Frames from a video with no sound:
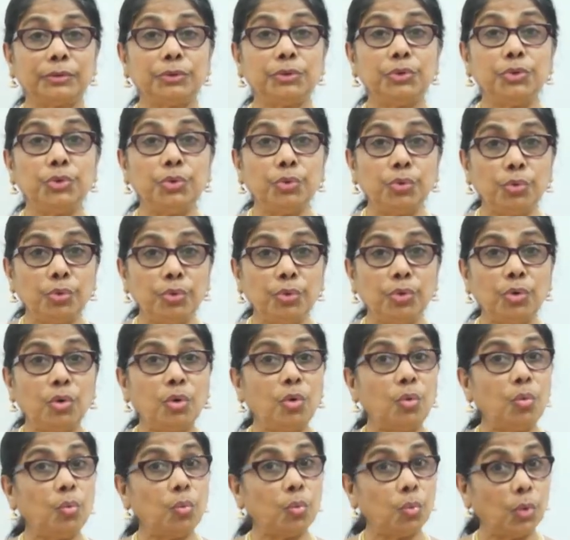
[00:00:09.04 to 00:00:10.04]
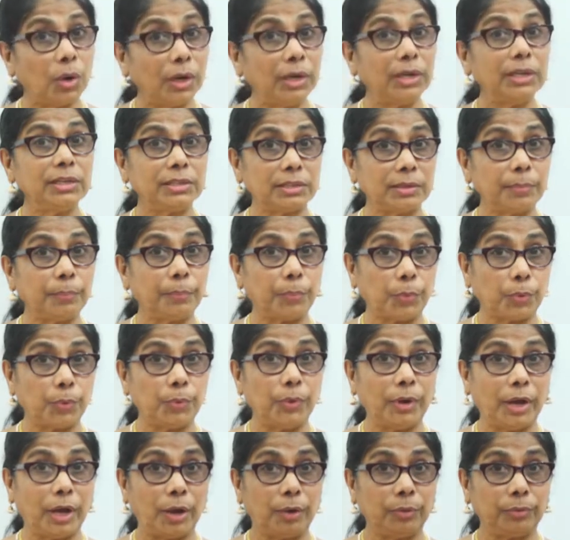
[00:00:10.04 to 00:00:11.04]
You know what is a
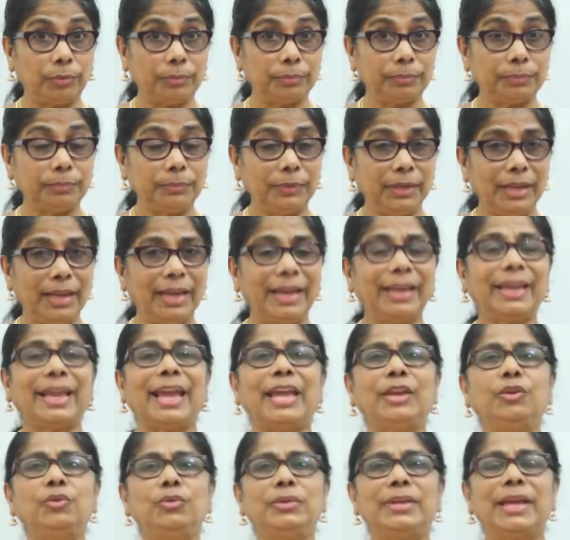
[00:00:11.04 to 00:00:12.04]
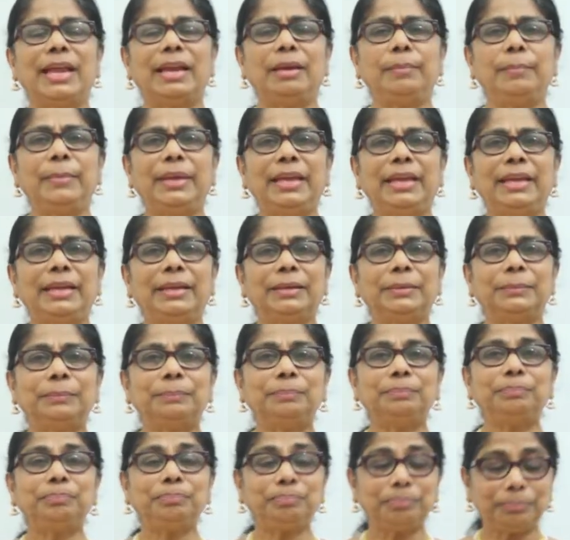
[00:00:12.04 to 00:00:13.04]
pronoun. Can you tell me?
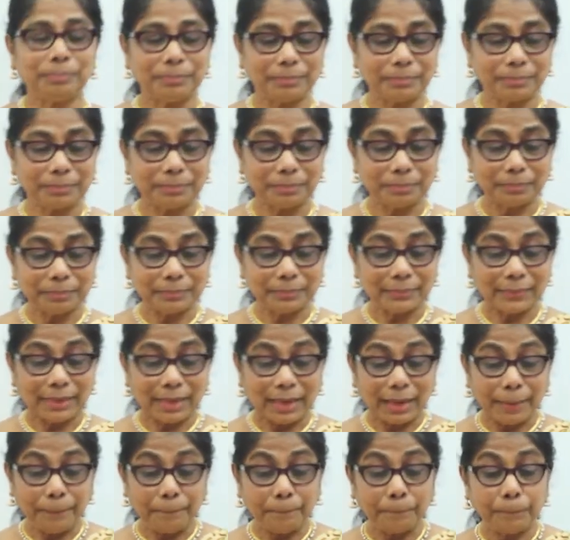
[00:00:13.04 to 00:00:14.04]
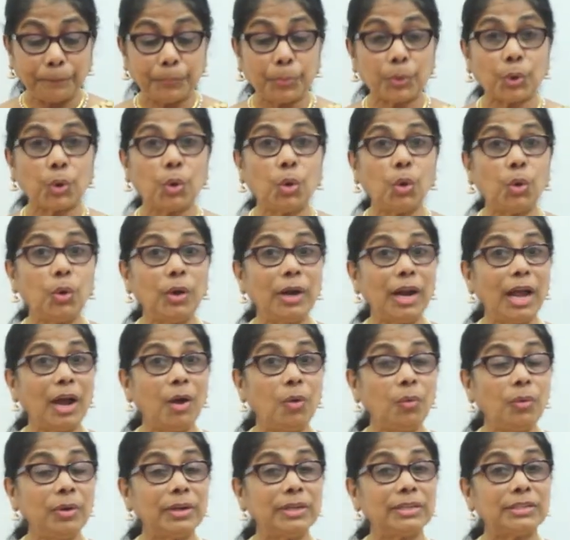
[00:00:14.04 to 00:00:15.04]
A
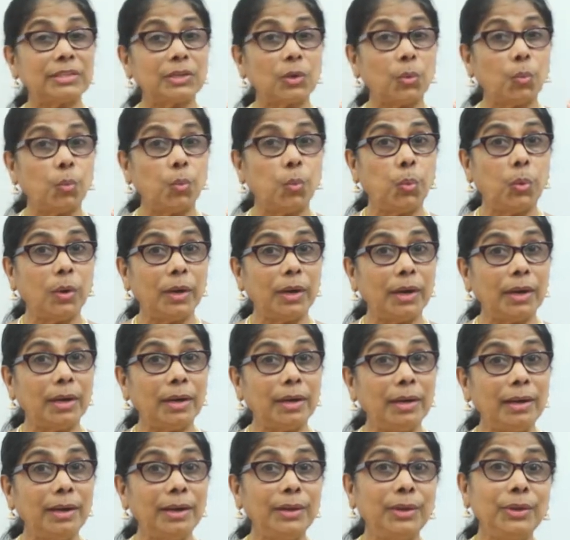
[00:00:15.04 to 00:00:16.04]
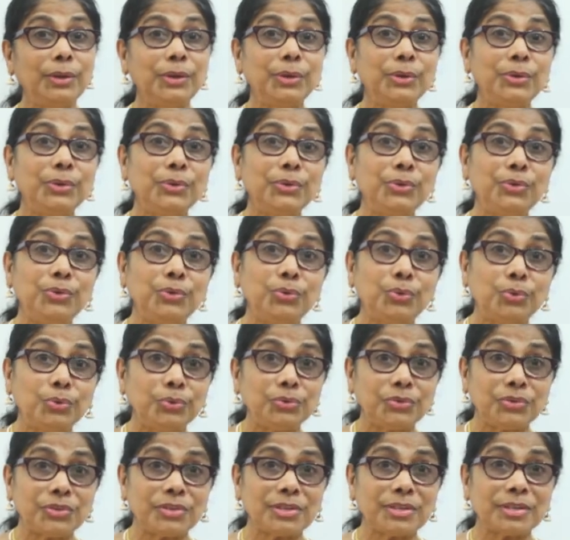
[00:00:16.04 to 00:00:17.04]
pronoun is a word
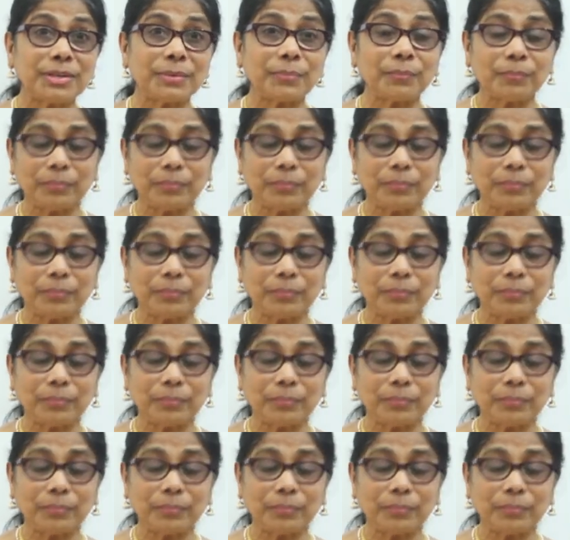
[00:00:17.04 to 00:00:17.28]
used